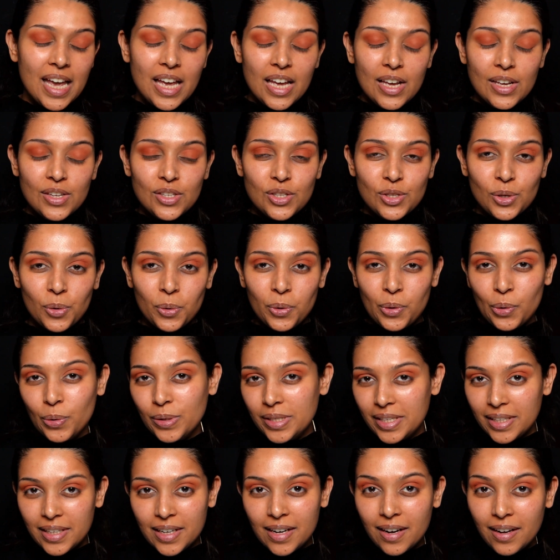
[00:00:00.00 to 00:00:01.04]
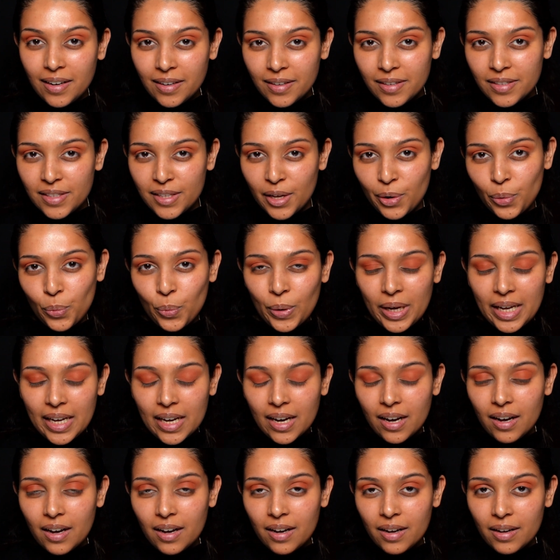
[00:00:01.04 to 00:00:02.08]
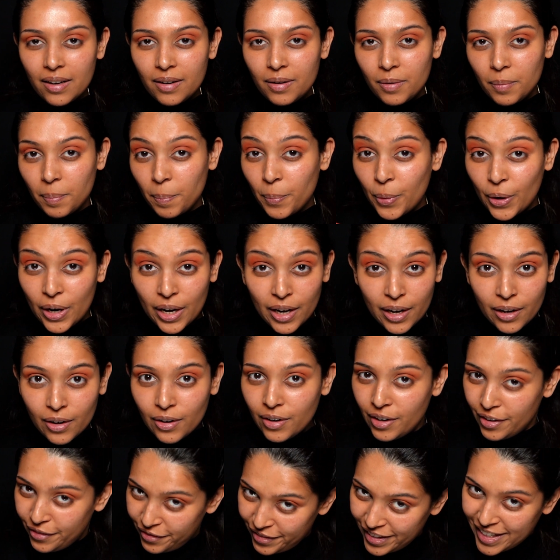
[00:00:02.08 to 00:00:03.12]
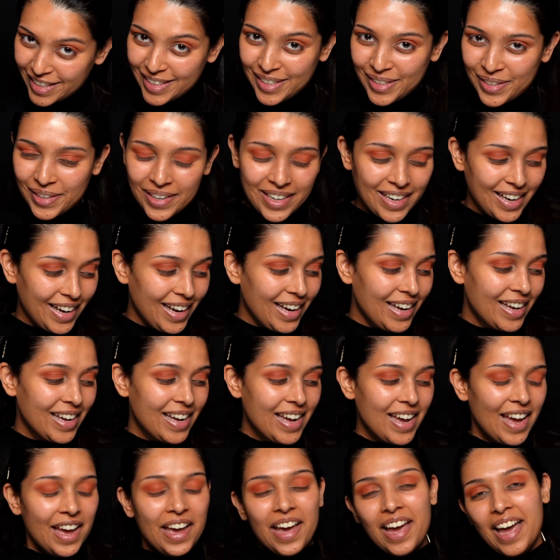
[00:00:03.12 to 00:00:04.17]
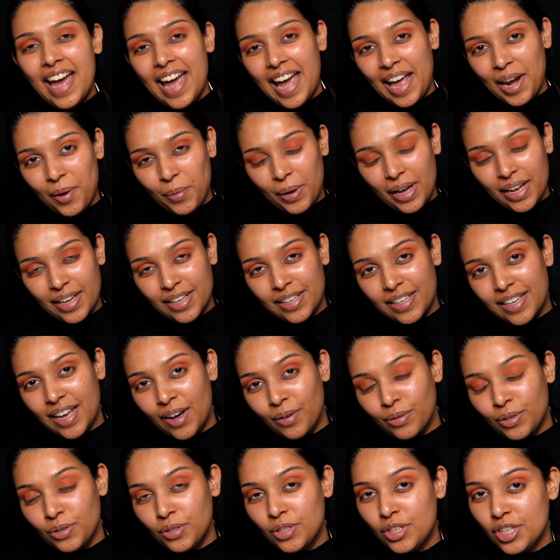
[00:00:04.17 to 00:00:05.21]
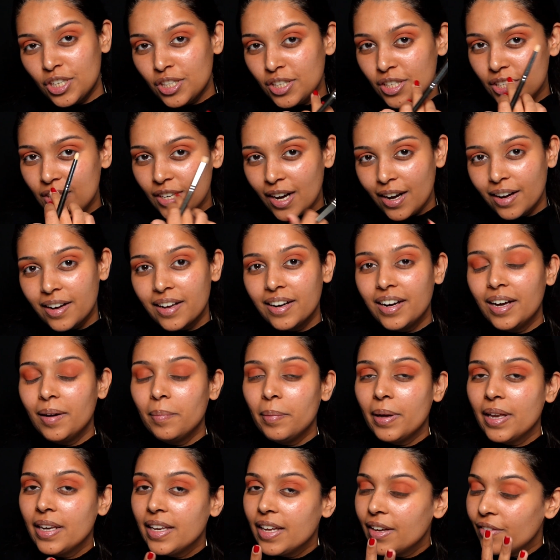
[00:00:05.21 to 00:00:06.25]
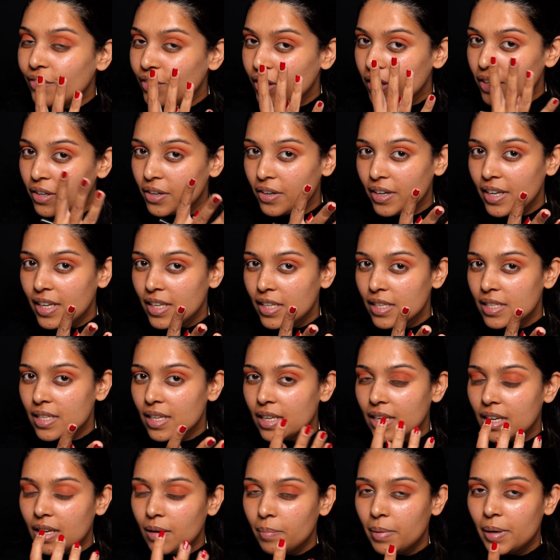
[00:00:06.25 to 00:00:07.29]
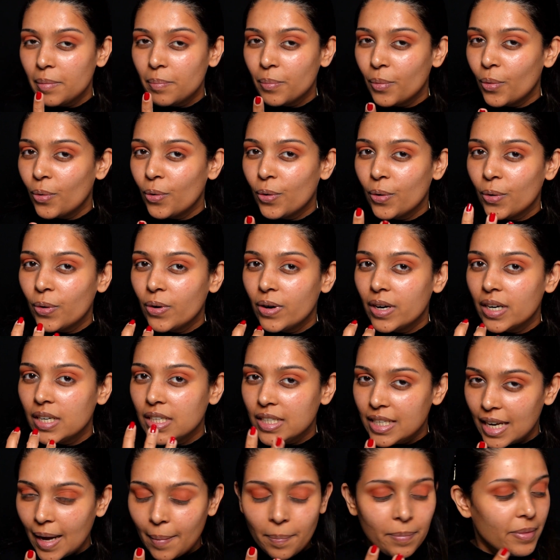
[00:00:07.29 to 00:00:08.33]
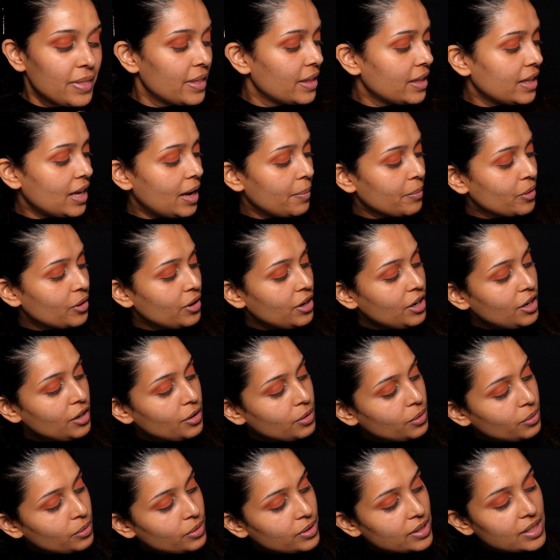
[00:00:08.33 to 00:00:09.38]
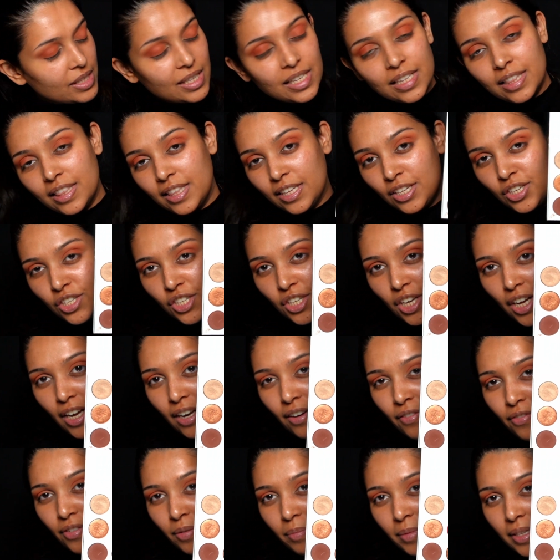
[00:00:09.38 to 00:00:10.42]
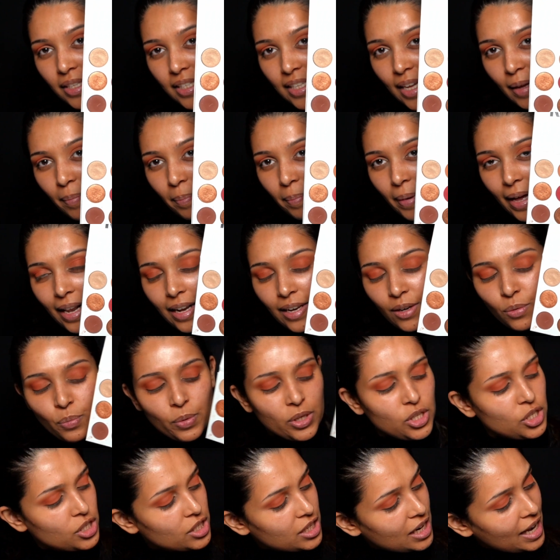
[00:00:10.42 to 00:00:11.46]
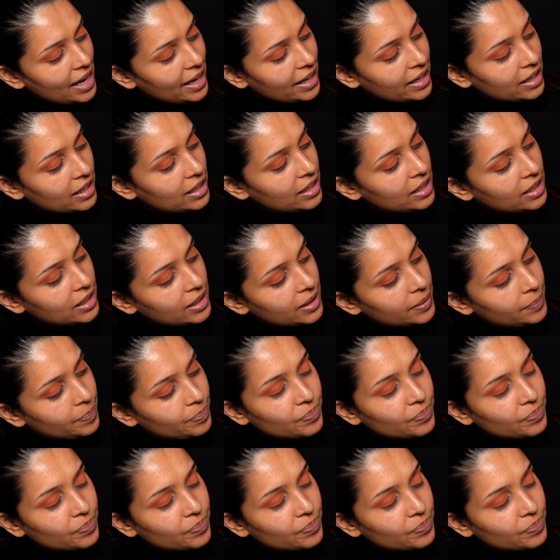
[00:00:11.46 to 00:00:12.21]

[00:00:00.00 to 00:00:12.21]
So those are the colors that we are putting on our face today. Anyway, now to just darken up and give the crease a little bit more depth, I'm going to use this shade from the same palette, which is like a